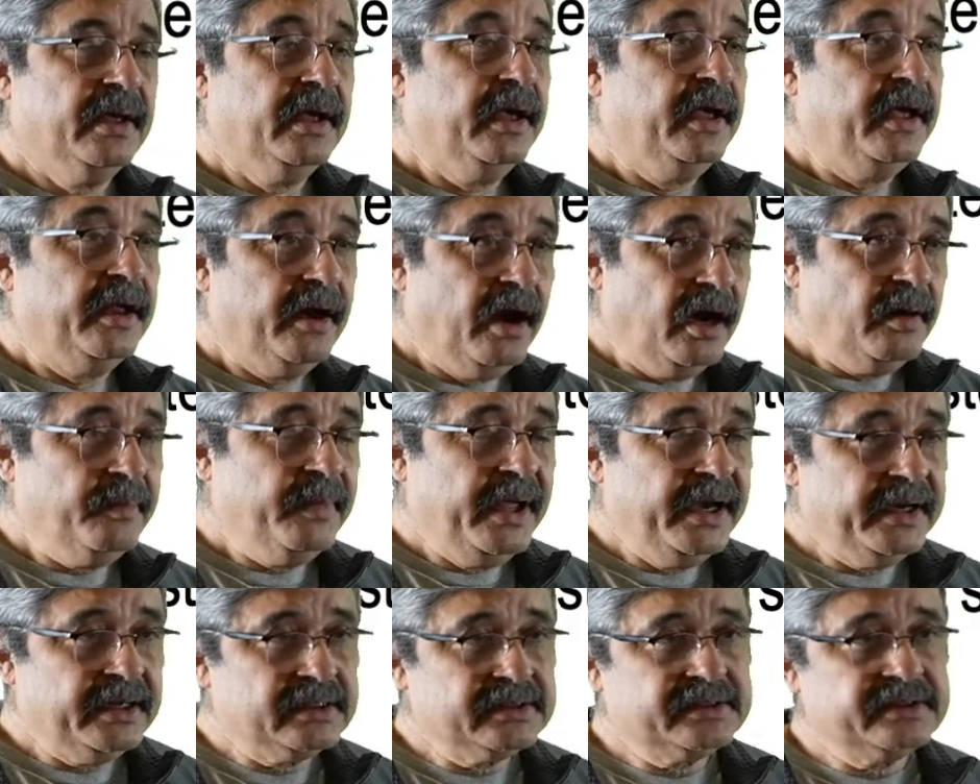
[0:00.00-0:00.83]
In our
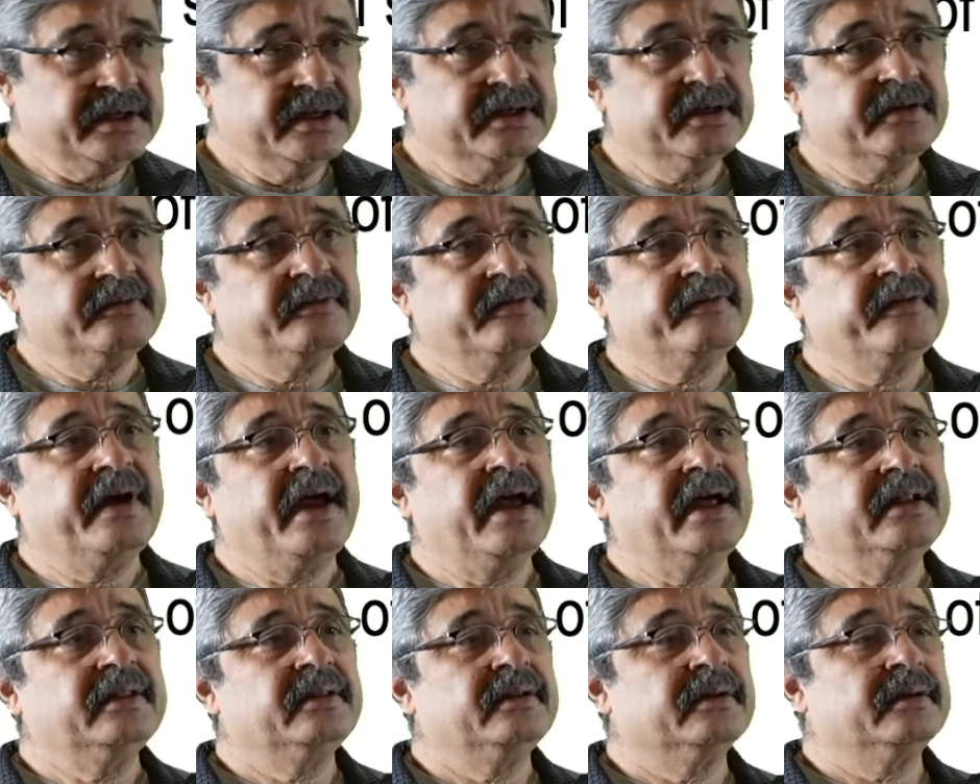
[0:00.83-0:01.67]
medical center, we've
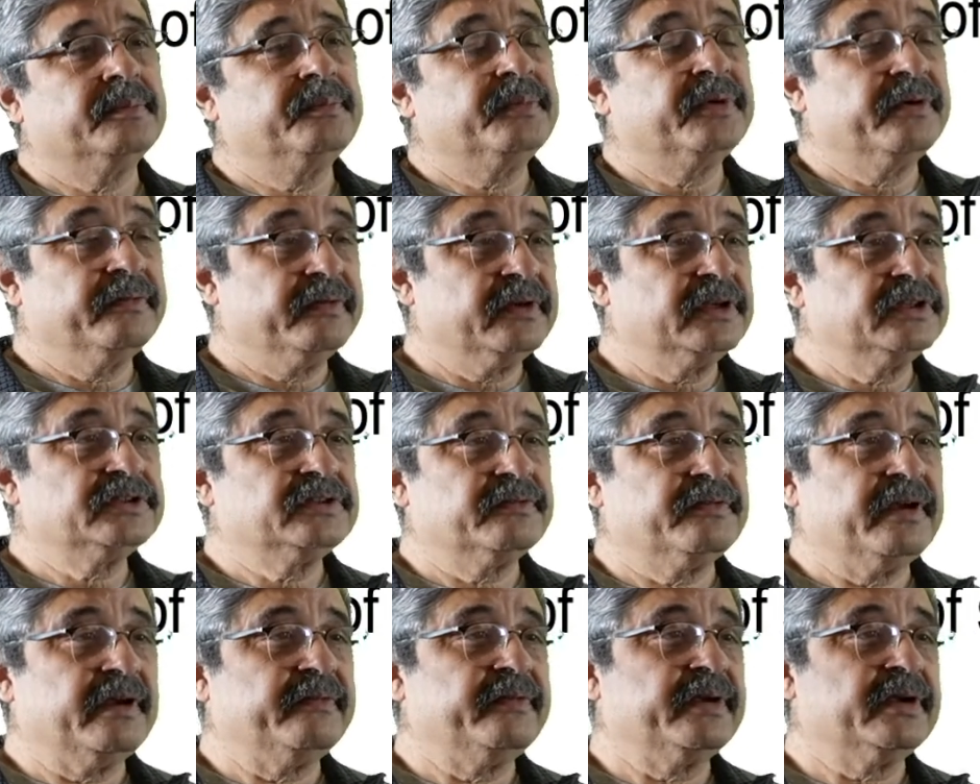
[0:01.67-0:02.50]
had the privilege of
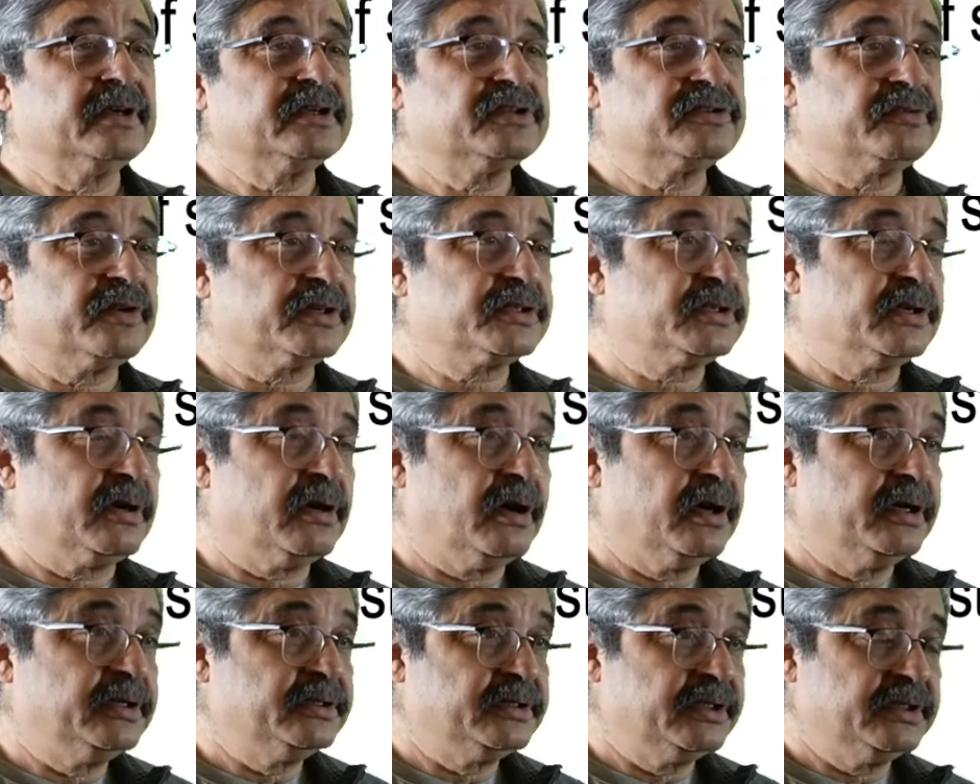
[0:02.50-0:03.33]
having a structural
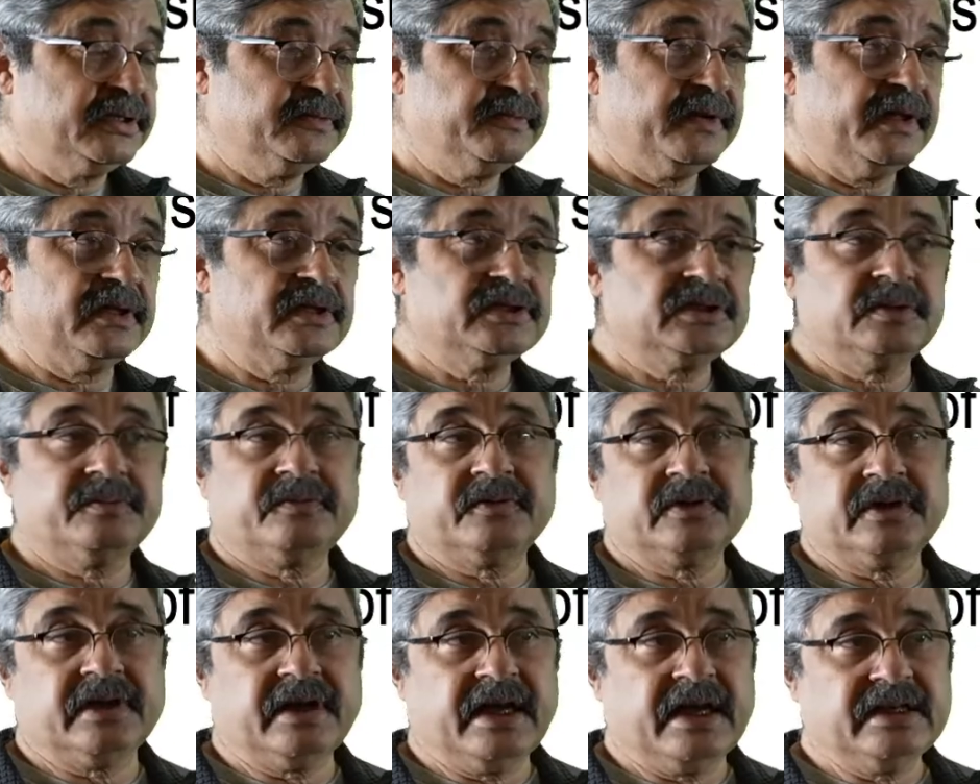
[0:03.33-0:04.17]
heart disease fellowship for
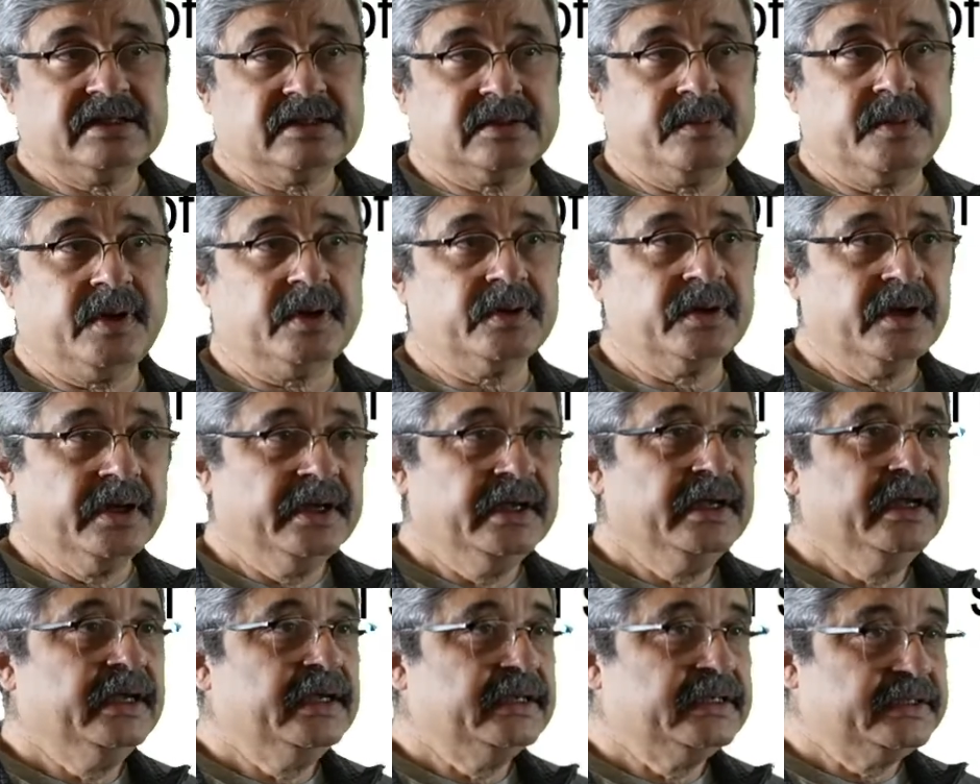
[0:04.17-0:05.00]
the last about
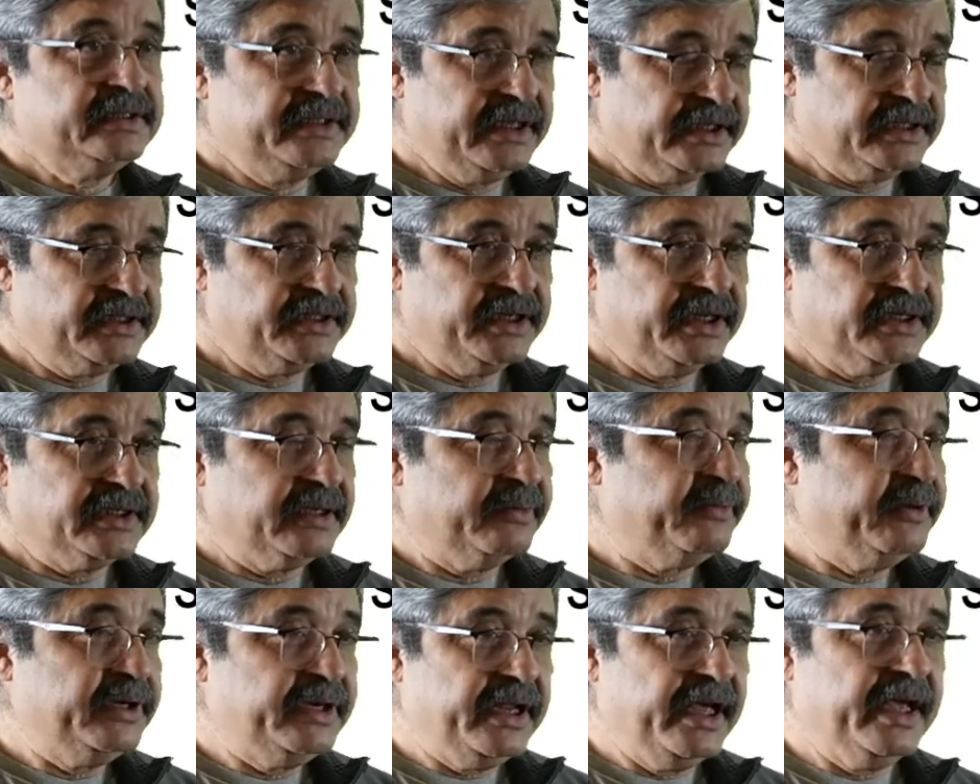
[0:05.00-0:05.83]
6 years, and
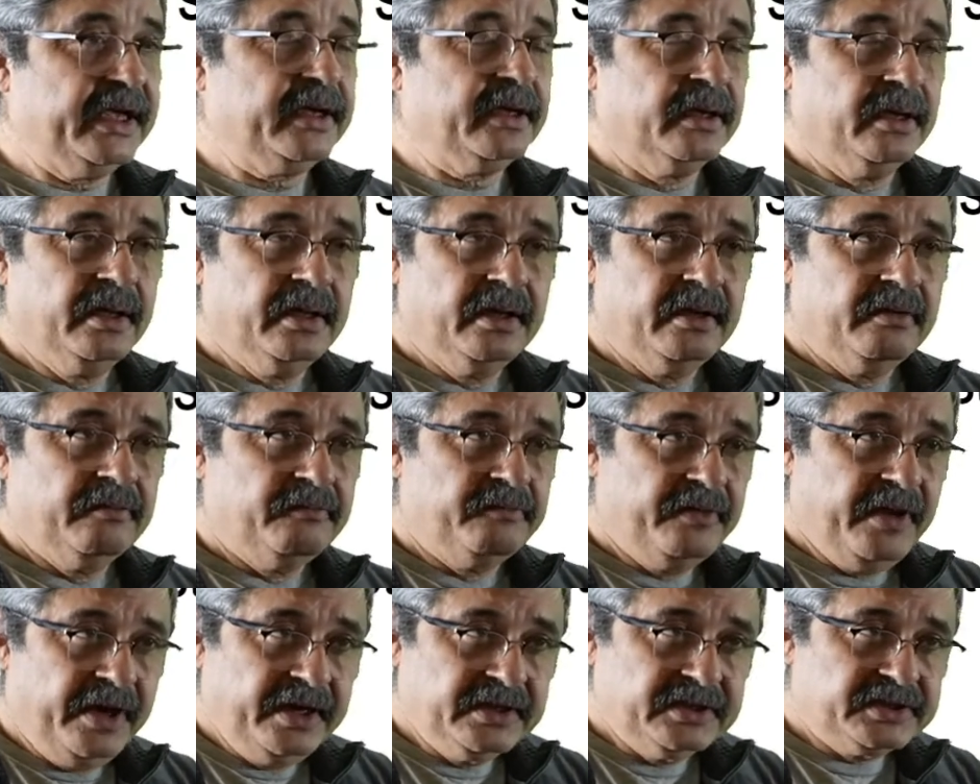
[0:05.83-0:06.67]
we take
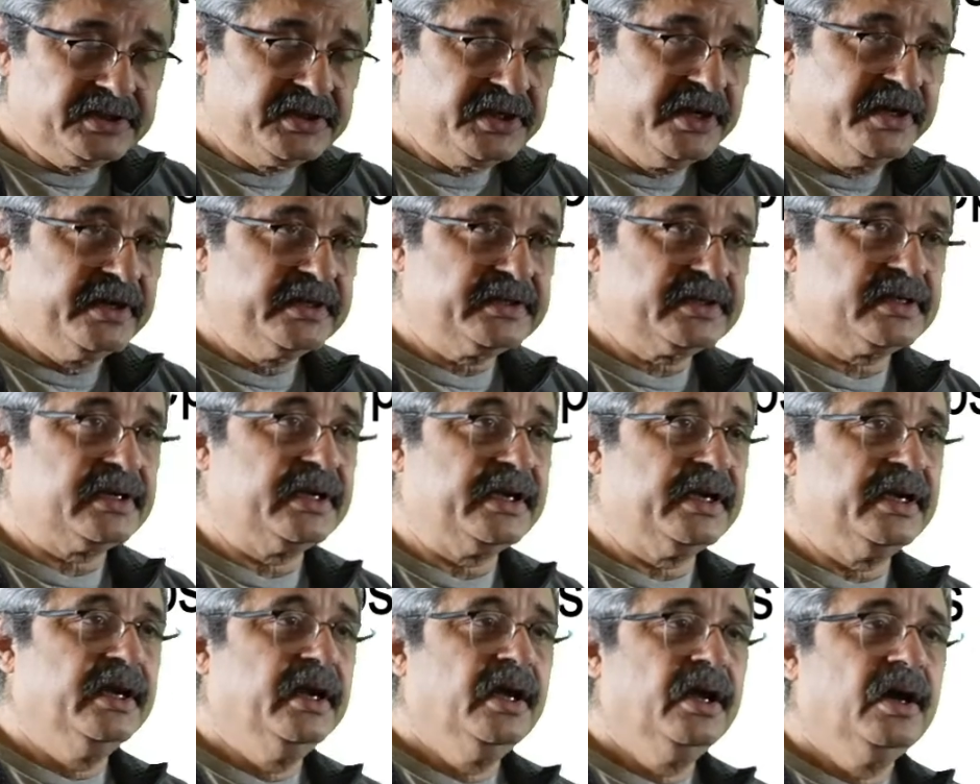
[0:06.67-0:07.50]
very
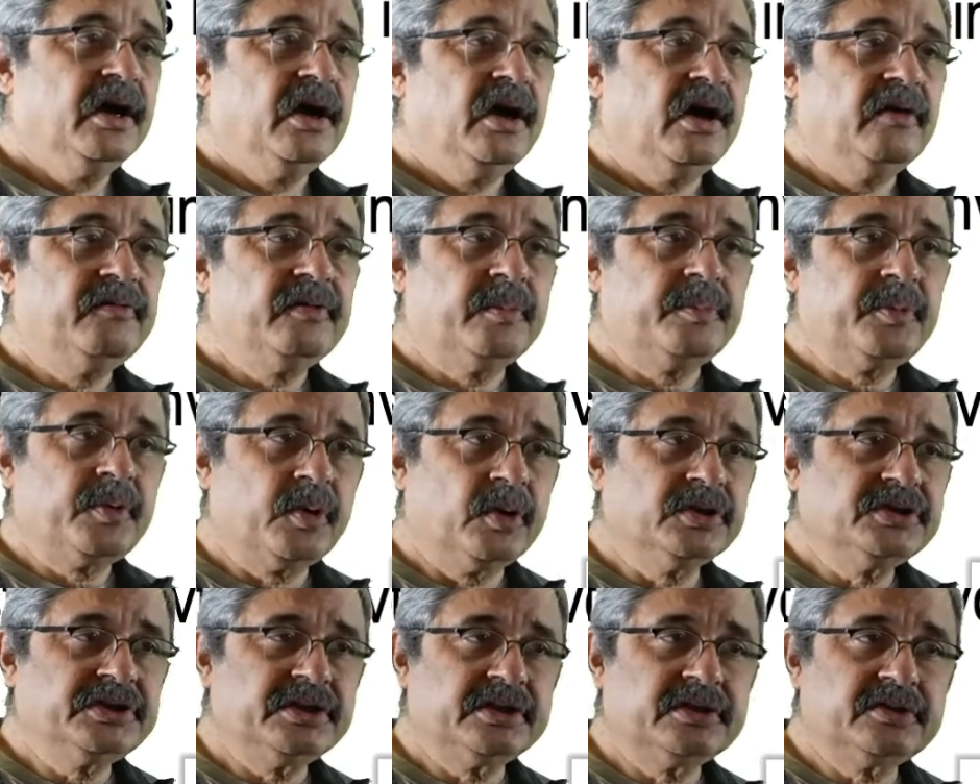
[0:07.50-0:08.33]
seriously of
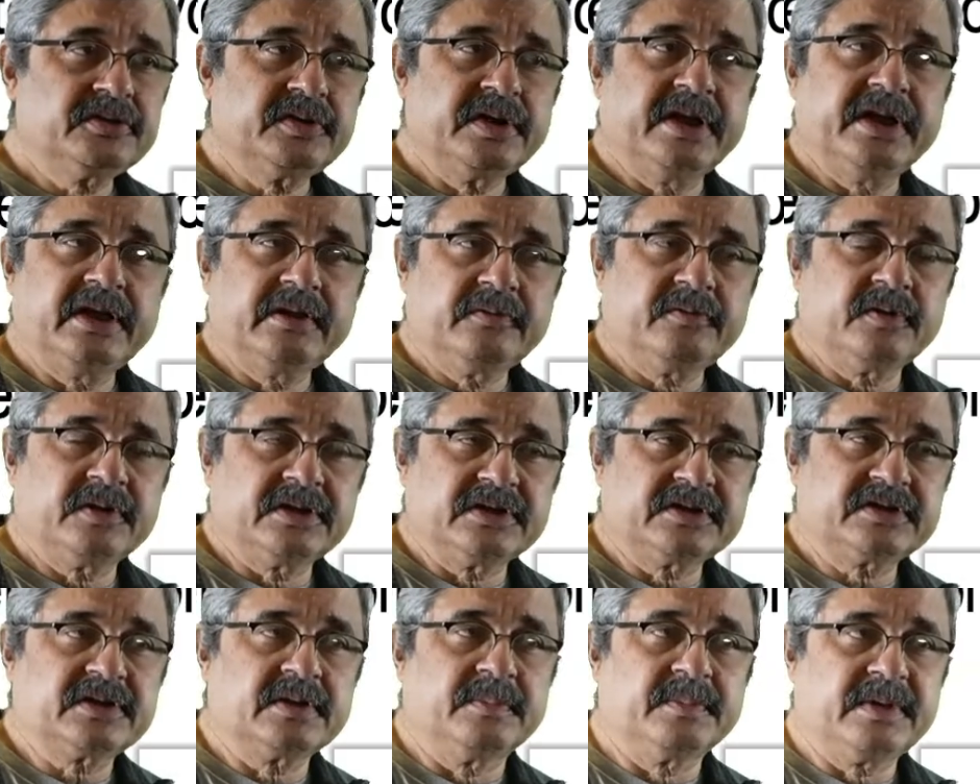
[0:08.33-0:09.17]
approaching training for
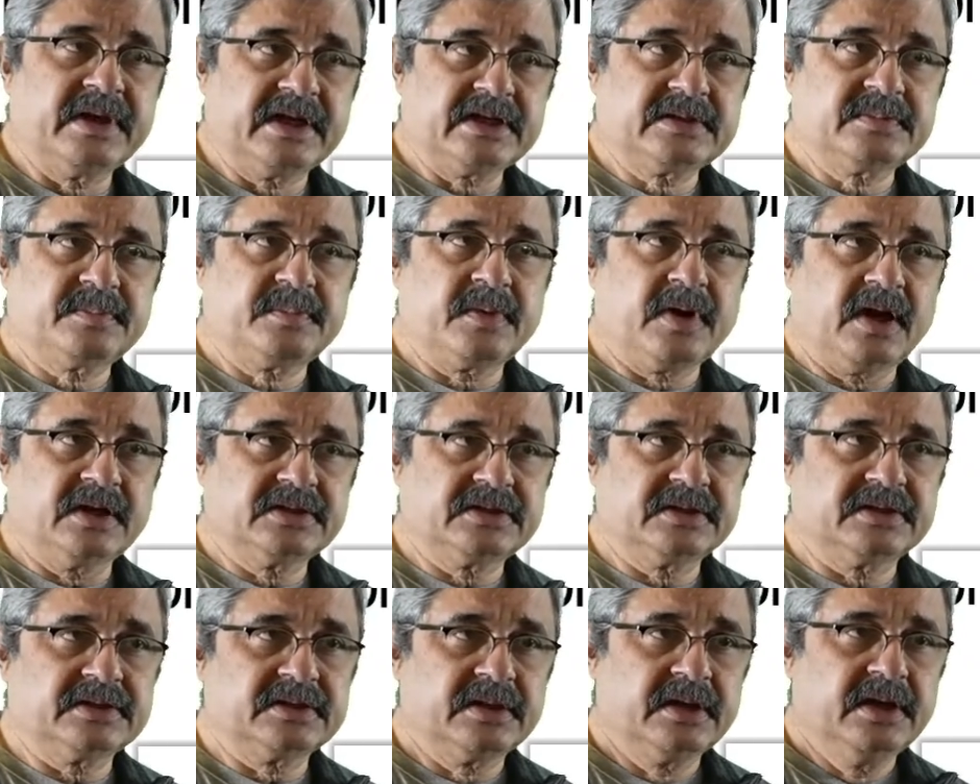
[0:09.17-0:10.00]
this complex
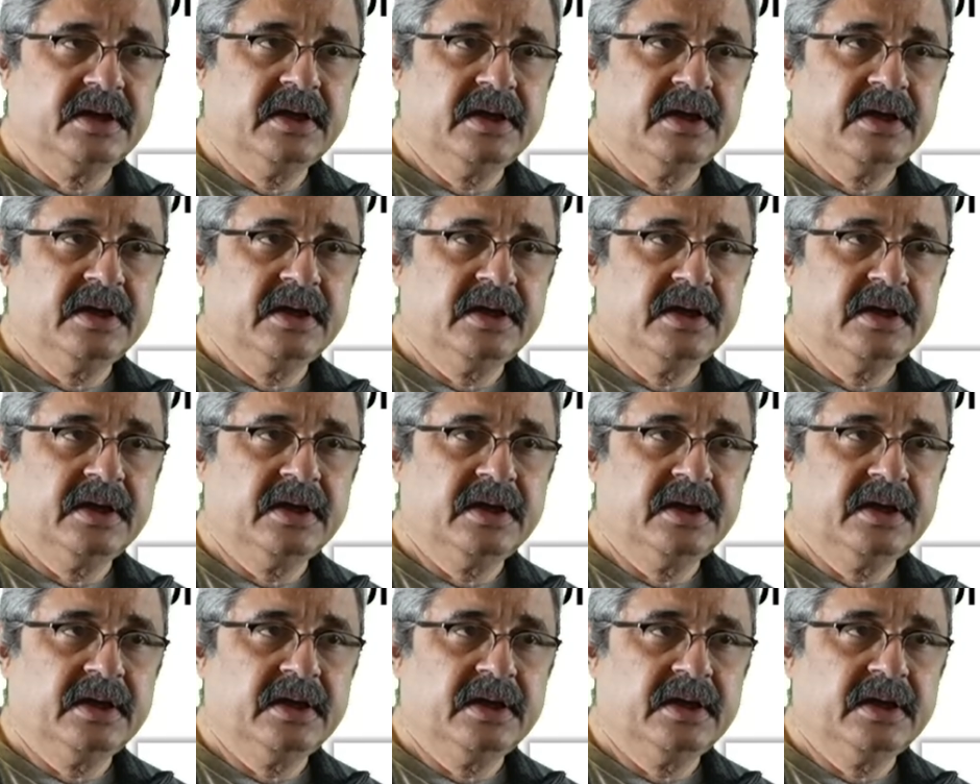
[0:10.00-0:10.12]
process.